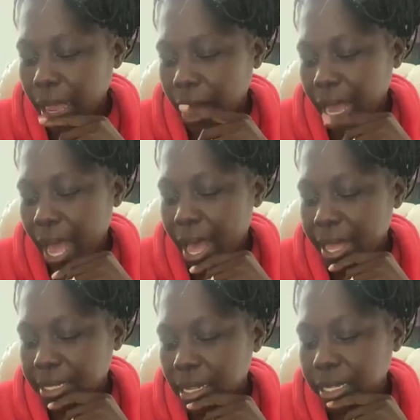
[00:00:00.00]

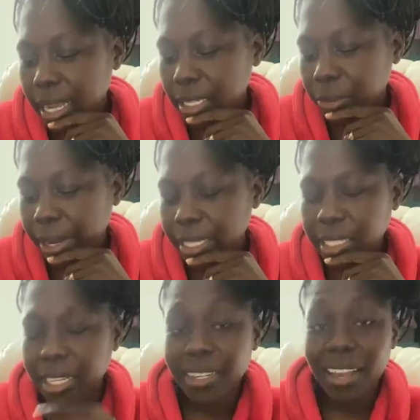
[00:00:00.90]
God's
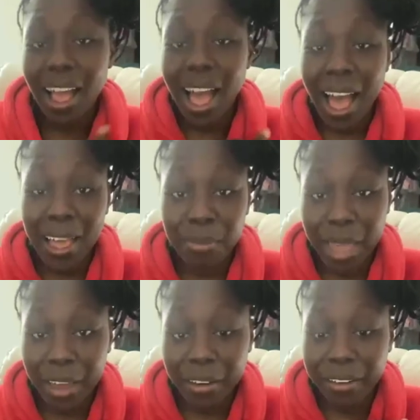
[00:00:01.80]
declaration, I
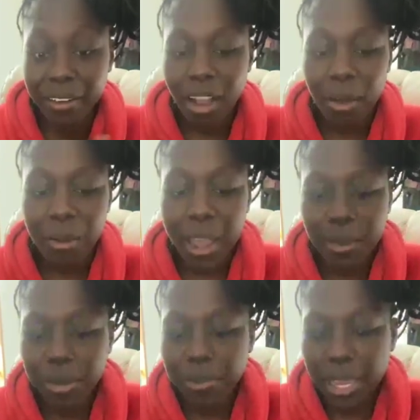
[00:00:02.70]
matter. All
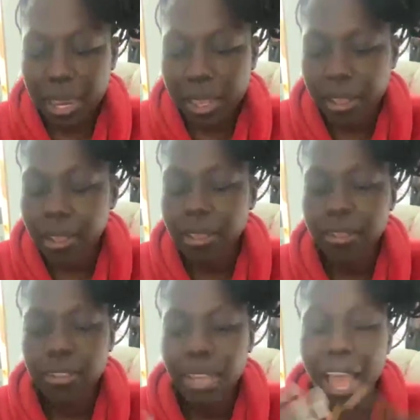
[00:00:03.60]
right, repeat it
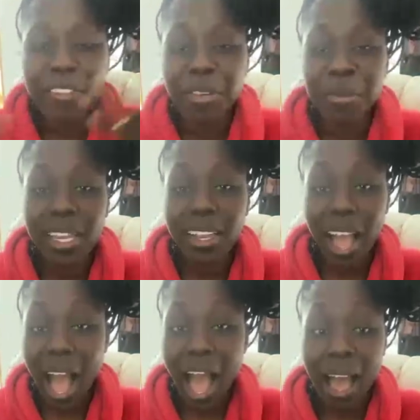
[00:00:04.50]
after me.
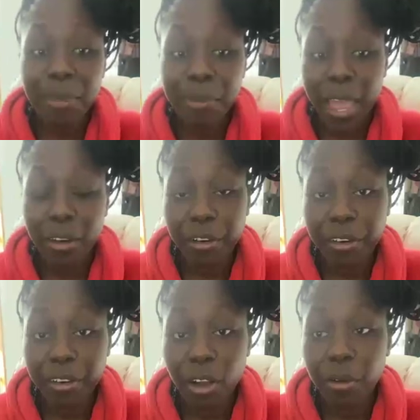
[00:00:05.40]
I
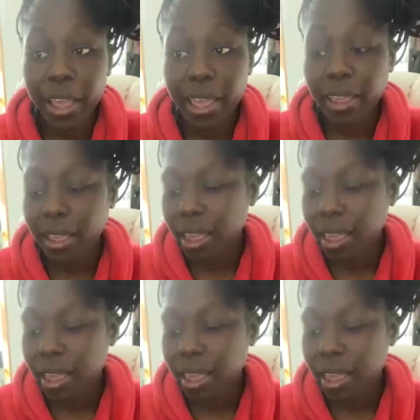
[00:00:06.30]
matter. Okay,